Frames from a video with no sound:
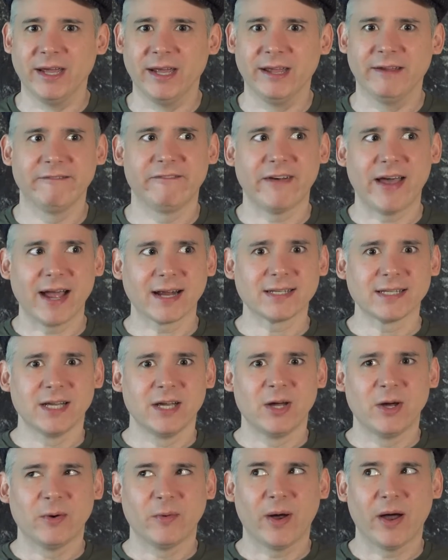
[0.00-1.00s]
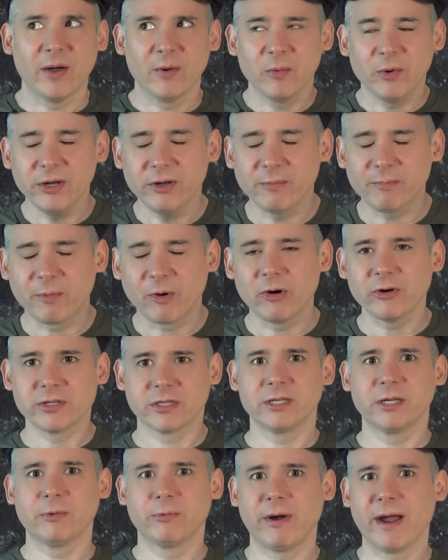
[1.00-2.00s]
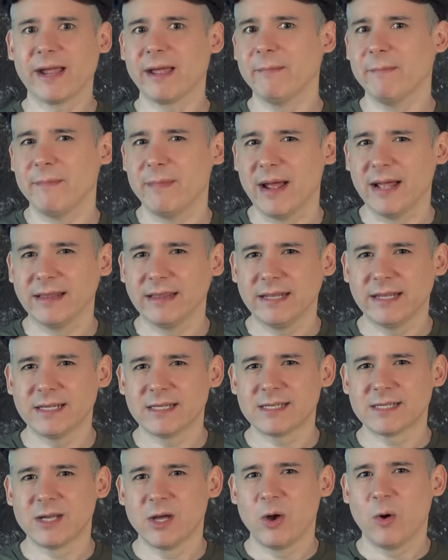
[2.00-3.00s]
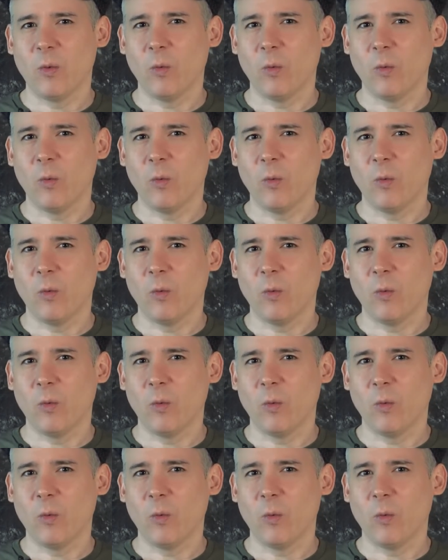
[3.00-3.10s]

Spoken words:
In fact, while I wouldn't personally recommend this,